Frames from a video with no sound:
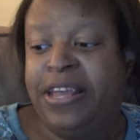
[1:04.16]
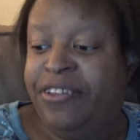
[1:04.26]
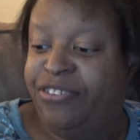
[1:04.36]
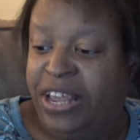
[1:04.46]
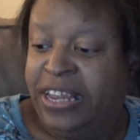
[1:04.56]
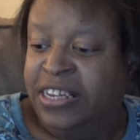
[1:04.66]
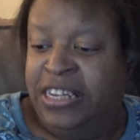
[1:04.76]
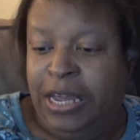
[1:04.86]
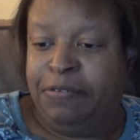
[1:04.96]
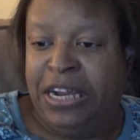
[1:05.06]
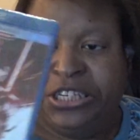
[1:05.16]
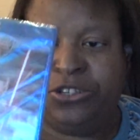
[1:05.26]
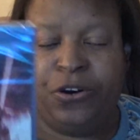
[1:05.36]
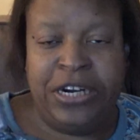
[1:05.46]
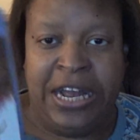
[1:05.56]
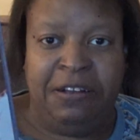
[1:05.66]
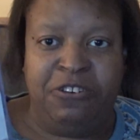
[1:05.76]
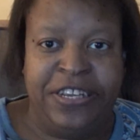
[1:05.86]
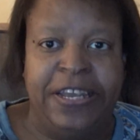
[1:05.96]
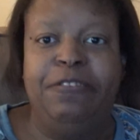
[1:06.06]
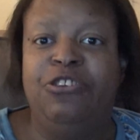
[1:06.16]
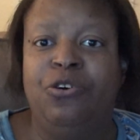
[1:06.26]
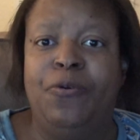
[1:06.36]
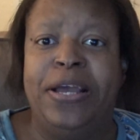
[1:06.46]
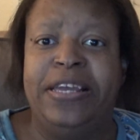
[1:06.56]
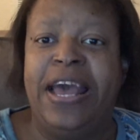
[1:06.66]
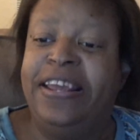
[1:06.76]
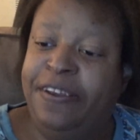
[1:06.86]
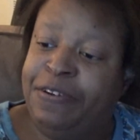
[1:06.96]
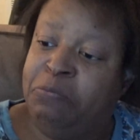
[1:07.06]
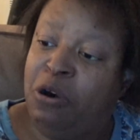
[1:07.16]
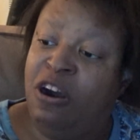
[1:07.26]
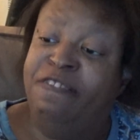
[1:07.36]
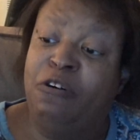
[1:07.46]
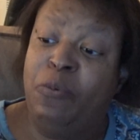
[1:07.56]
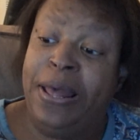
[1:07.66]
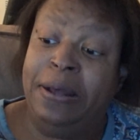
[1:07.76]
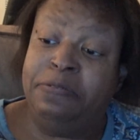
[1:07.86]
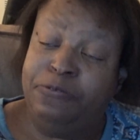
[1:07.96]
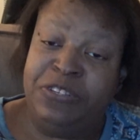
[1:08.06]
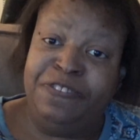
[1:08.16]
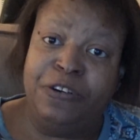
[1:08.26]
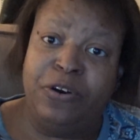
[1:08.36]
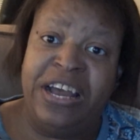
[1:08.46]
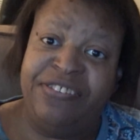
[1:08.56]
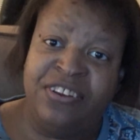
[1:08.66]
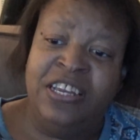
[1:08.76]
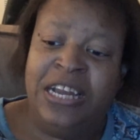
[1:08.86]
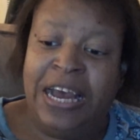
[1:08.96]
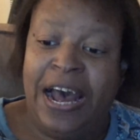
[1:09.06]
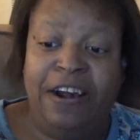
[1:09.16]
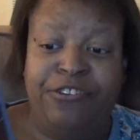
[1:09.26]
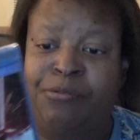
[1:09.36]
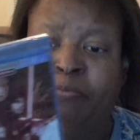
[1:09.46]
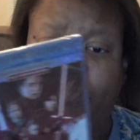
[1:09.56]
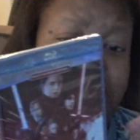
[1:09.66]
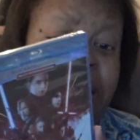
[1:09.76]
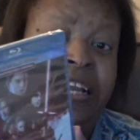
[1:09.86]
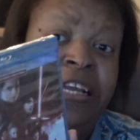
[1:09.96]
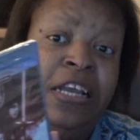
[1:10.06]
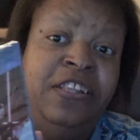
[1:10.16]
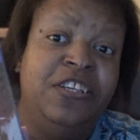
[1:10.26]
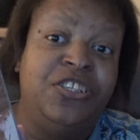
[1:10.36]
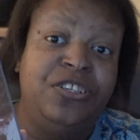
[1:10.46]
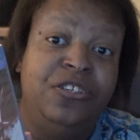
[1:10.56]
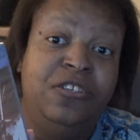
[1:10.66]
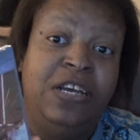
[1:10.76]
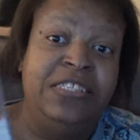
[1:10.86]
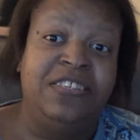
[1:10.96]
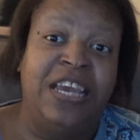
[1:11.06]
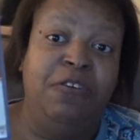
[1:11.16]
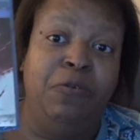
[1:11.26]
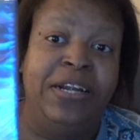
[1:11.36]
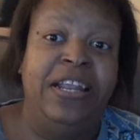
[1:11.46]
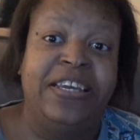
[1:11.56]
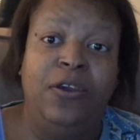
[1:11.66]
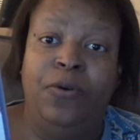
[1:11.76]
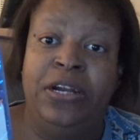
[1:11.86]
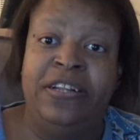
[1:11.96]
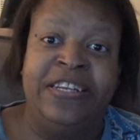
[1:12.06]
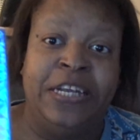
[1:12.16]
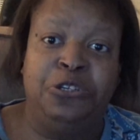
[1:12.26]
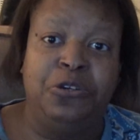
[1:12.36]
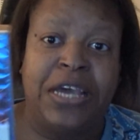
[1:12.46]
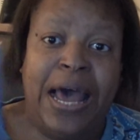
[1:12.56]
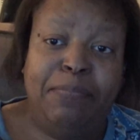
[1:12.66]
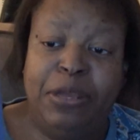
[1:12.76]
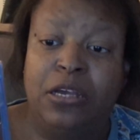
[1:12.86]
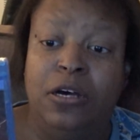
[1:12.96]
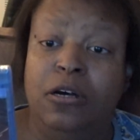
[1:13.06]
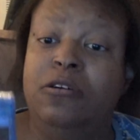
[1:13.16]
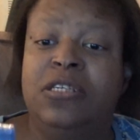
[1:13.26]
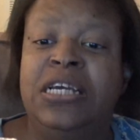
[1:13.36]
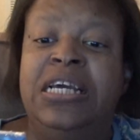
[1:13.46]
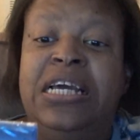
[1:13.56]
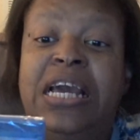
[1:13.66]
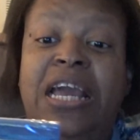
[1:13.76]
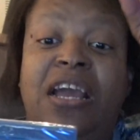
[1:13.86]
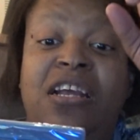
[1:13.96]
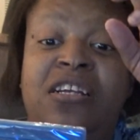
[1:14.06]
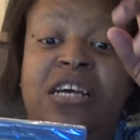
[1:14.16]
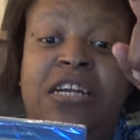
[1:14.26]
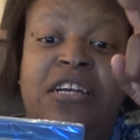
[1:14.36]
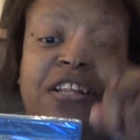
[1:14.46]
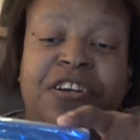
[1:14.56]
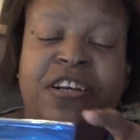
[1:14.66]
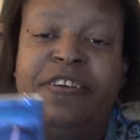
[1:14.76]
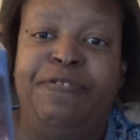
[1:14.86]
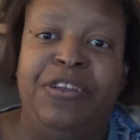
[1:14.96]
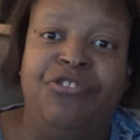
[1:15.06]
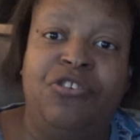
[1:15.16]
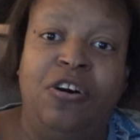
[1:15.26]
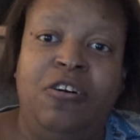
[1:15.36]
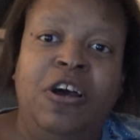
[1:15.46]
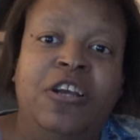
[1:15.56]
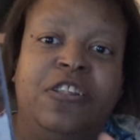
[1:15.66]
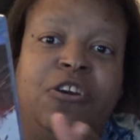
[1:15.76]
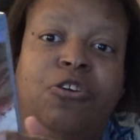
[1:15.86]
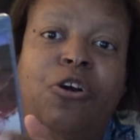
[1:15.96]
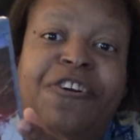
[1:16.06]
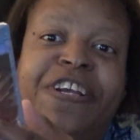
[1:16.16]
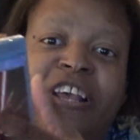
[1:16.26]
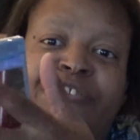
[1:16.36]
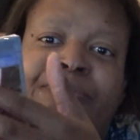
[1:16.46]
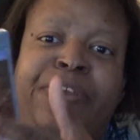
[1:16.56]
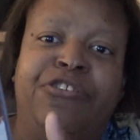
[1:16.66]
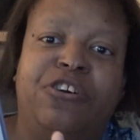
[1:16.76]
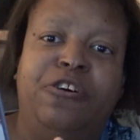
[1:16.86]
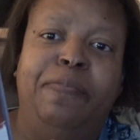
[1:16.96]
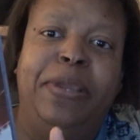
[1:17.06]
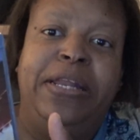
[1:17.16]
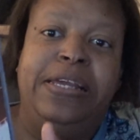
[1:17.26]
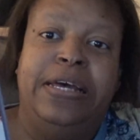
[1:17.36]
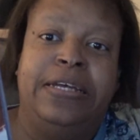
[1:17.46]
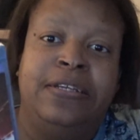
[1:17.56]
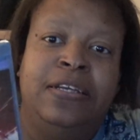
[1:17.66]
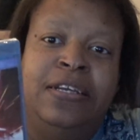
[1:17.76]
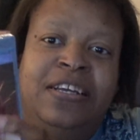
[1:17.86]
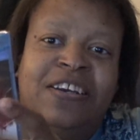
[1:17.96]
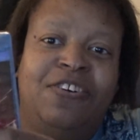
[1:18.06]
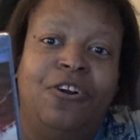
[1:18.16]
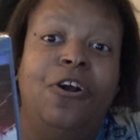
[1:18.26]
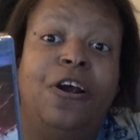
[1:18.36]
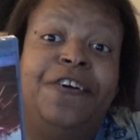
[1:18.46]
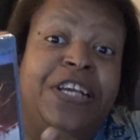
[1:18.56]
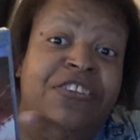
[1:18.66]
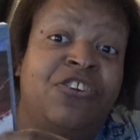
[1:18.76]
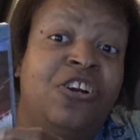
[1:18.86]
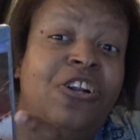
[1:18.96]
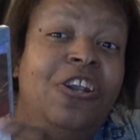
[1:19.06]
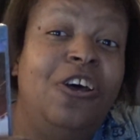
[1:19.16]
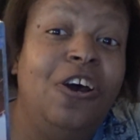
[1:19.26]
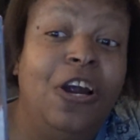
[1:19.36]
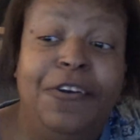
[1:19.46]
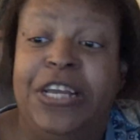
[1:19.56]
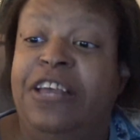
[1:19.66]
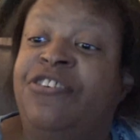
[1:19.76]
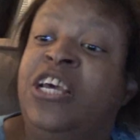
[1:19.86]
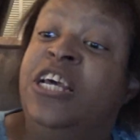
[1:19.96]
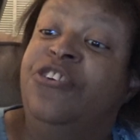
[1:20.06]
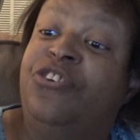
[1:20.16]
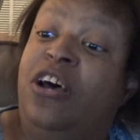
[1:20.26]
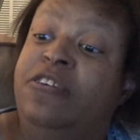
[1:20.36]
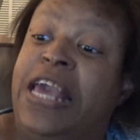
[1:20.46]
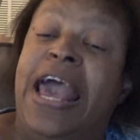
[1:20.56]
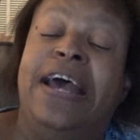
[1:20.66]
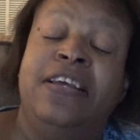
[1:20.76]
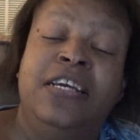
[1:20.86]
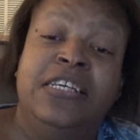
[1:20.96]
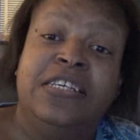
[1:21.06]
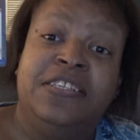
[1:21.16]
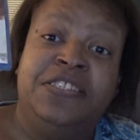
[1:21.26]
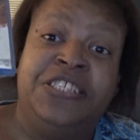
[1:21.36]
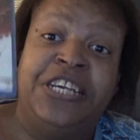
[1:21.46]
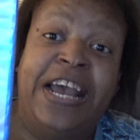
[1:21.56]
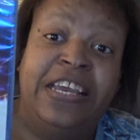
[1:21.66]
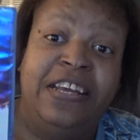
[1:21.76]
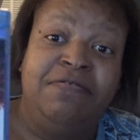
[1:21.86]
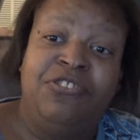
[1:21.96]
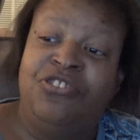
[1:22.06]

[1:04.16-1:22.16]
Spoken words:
That's it. I'm not sure how I'm going to give this away yet. If I'm overwhelmed with requests, I'll split it into two and give one lucky winner the digital copy code and another the physical, the glorious physical media. Glorious, glorious. So, yeah, check it.